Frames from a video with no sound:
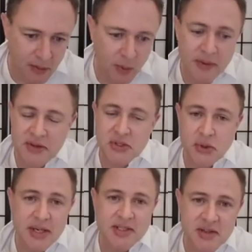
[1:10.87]
rid the
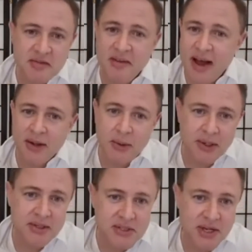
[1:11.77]
streets of
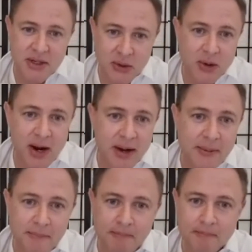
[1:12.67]
violence and crime,